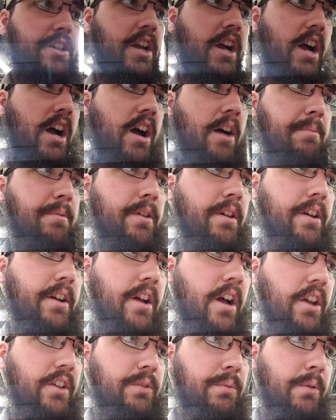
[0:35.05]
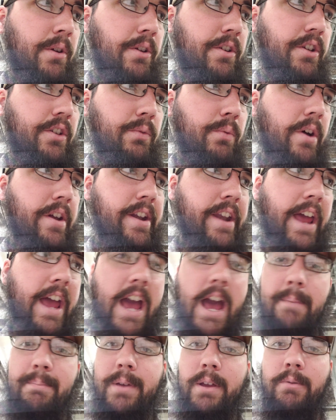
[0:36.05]
job the customer just wasn't
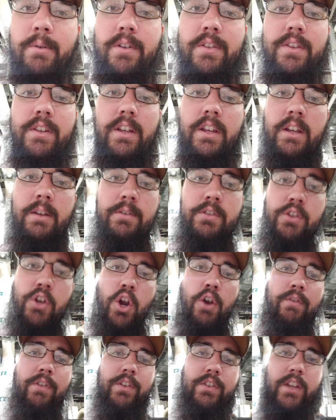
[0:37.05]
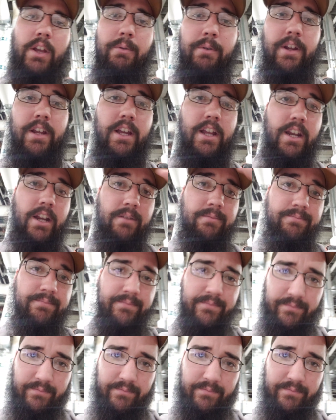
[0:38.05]
happy with the service they were getting